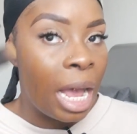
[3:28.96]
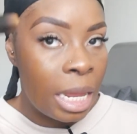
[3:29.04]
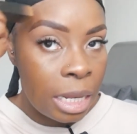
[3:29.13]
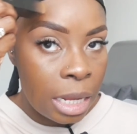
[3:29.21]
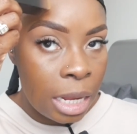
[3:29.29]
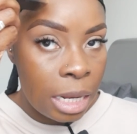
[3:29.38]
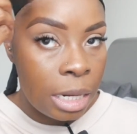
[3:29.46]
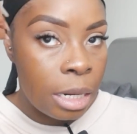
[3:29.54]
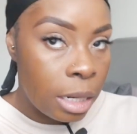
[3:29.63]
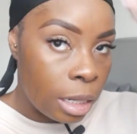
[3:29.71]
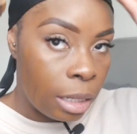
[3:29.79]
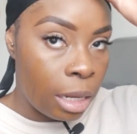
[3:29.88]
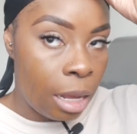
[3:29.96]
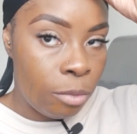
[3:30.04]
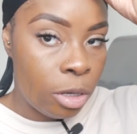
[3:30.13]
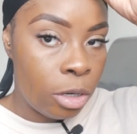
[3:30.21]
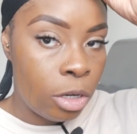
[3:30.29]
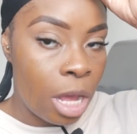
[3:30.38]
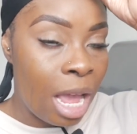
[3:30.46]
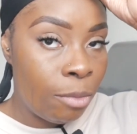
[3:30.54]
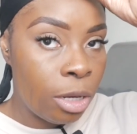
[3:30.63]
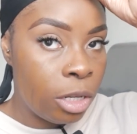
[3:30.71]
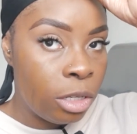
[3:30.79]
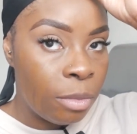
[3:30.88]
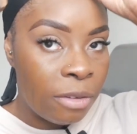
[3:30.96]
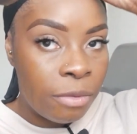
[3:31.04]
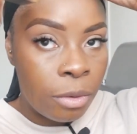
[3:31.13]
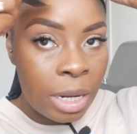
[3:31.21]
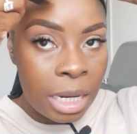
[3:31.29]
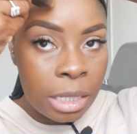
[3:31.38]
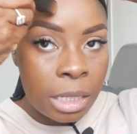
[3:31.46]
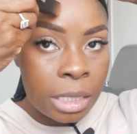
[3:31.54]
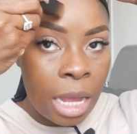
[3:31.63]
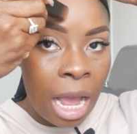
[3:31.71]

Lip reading: and then I'm going to do my forehead because